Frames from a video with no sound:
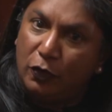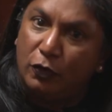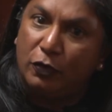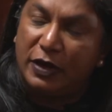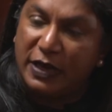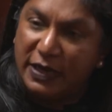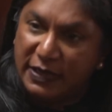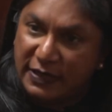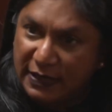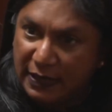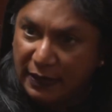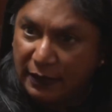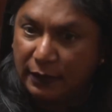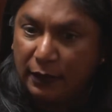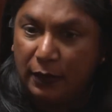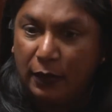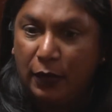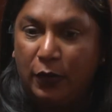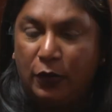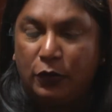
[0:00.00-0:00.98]
no reason
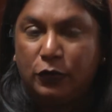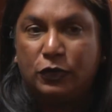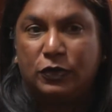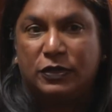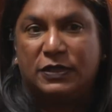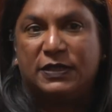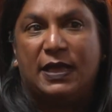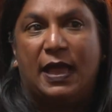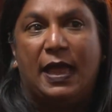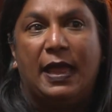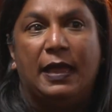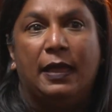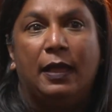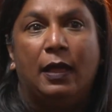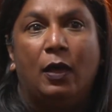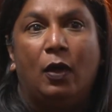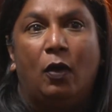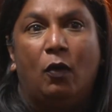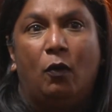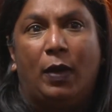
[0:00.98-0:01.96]
to say,
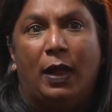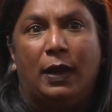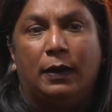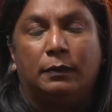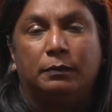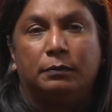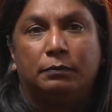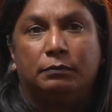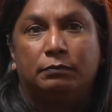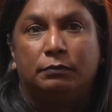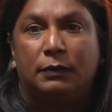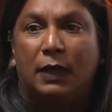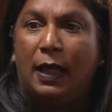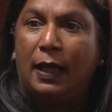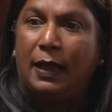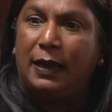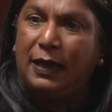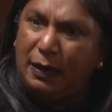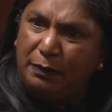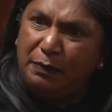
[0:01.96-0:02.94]
well,
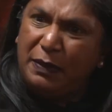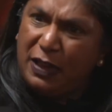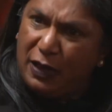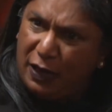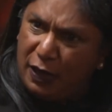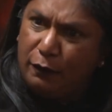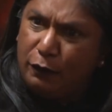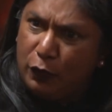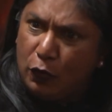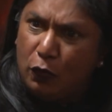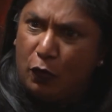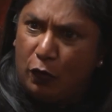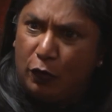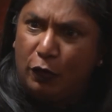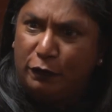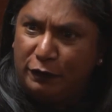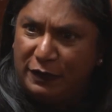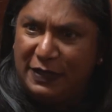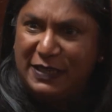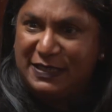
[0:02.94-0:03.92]
let me review
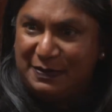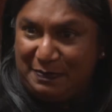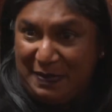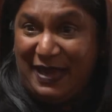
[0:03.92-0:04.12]
all of these